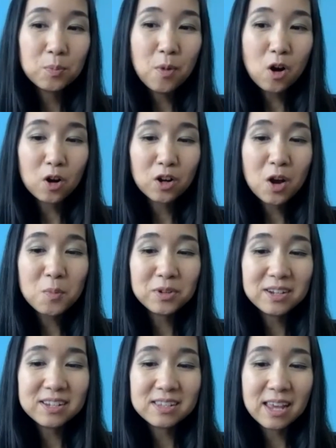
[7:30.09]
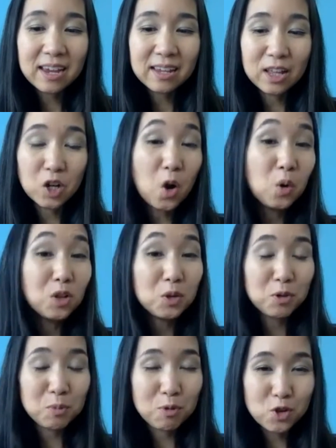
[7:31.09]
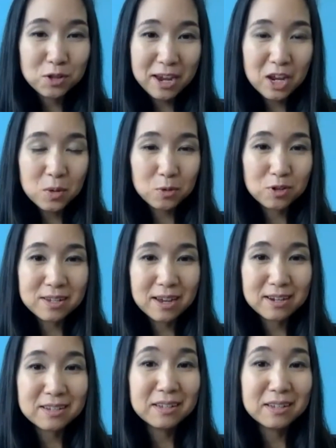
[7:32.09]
are companies saying, like, oh, look, we're approaching the 80%,